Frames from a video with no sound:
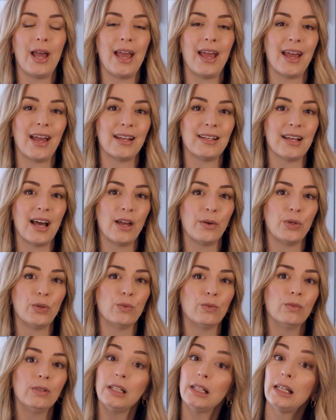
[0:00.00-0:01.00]
and I would
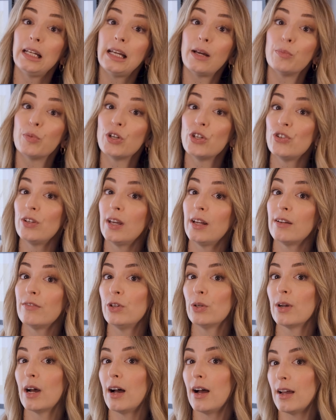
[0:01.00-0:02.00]
really appreciate if
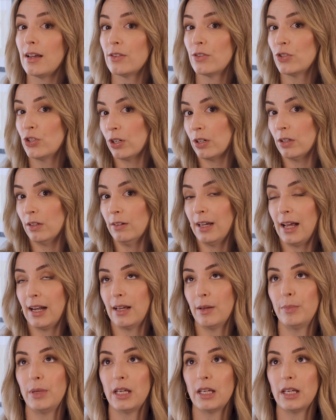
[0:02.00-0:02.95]
you guys took a look at it,